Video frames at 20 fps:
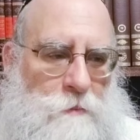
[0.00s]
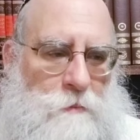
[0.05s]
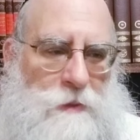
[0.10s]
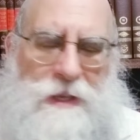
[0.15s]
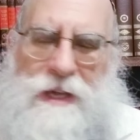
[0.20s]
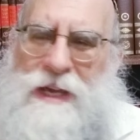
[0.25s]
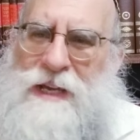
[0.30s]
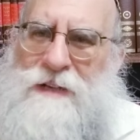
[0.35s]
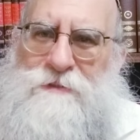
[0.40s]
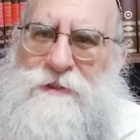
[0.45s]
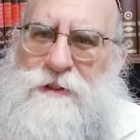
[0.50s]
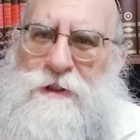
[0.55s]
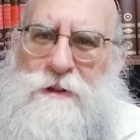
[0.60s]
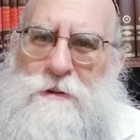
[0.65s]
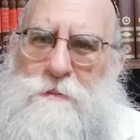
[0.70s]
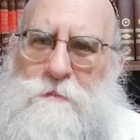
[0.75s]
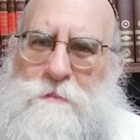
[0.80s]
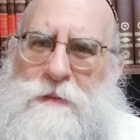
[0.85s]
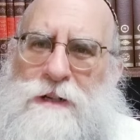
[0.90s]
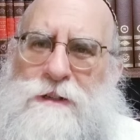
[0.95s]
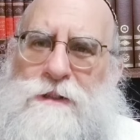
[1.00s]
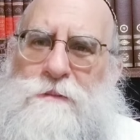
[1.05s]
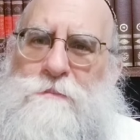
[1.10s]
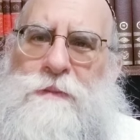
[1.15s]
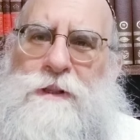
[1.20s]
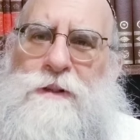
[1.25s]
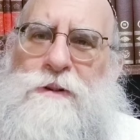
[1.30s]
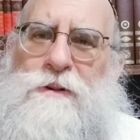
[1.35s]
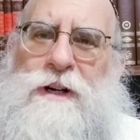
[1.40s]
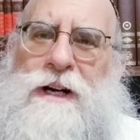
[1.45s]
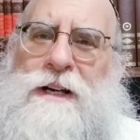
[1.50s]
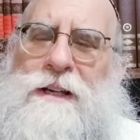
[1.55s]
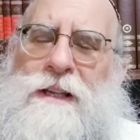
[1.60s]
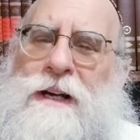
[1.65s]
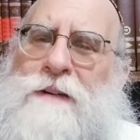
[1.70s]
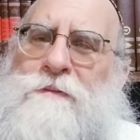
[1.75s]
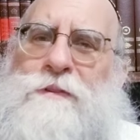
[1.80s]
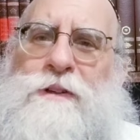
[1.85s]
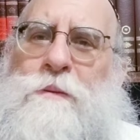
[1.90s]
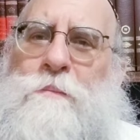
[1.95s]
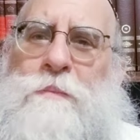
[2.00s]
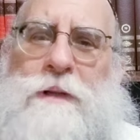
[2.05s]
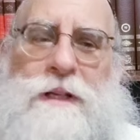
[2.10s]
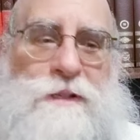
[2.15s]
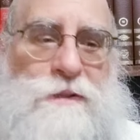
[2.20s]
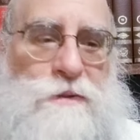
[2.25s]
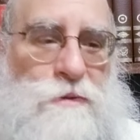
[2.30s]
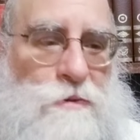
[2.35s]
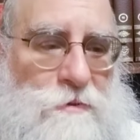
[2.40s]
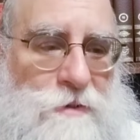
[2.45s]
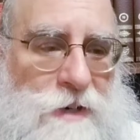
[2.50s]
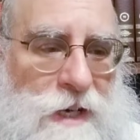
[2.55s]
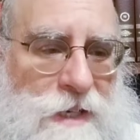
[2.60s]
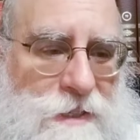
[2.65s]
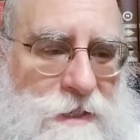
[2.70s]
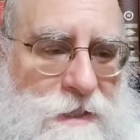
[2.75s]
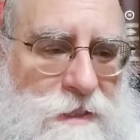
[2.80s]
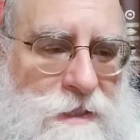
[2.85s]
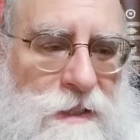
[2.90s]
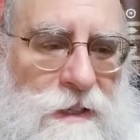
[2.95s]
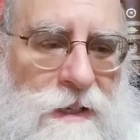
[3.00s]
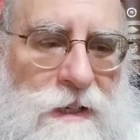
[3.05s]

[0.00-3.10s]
but I have no makom menucha, I have no place to rest.